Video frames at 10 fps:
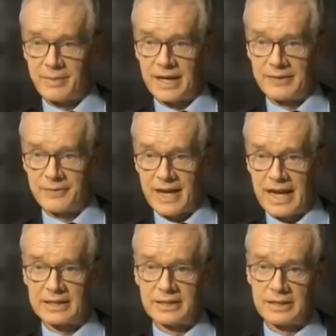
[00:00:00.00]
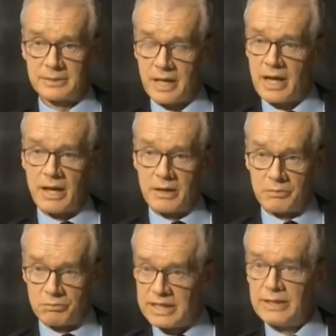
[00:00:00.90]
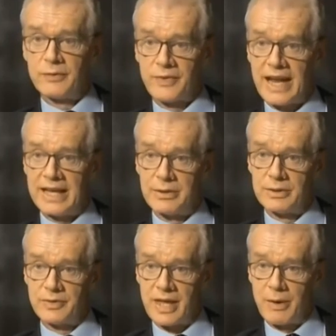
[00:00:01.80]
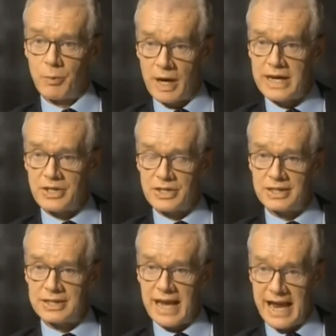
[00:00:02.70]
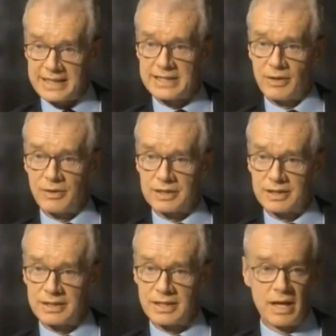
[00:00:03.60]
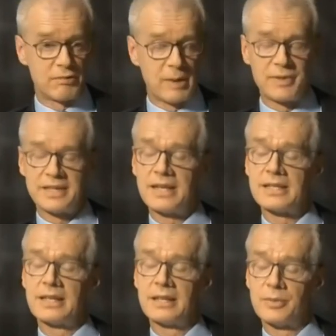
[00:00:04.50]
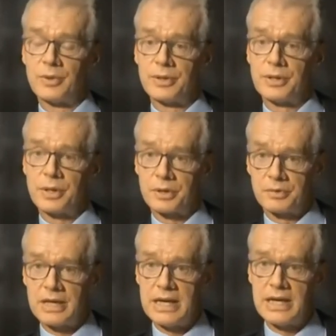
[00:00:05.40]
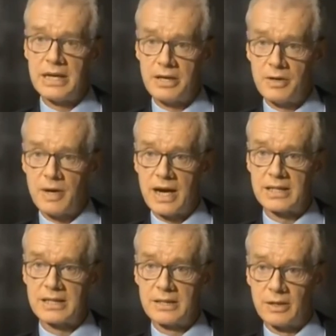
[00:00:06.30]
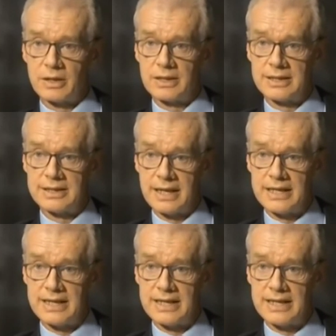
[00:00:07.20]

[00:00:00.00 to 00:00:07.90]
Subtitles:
by the fact that the real value of their wages as doctors represents little more than $3 US a